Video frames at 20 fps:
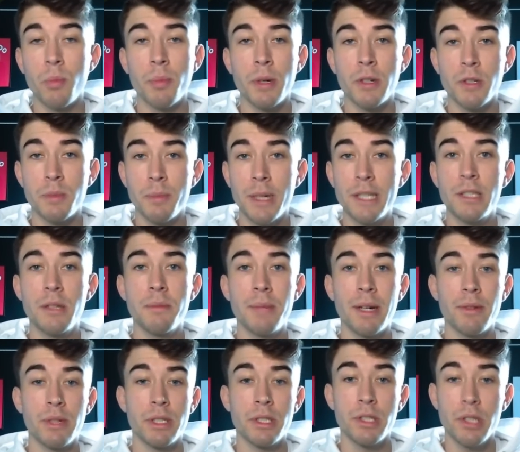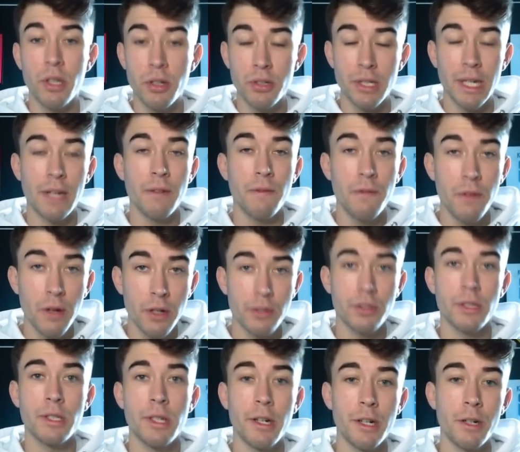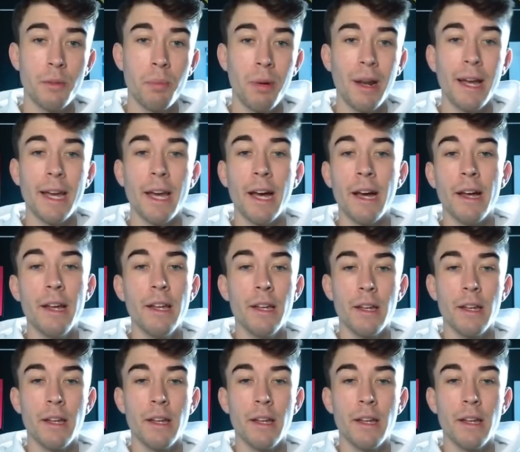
because Mason Mount is such a versatile player.